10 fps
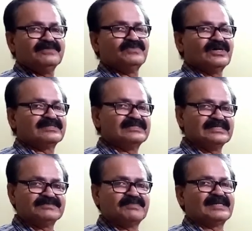for
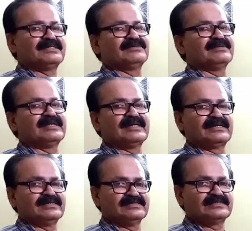these particular
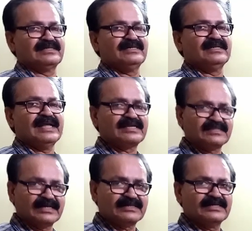angles like
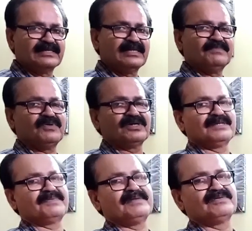30 degree,
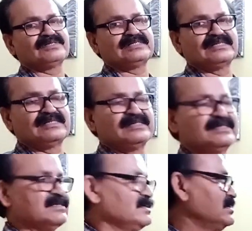45 or 60 degree.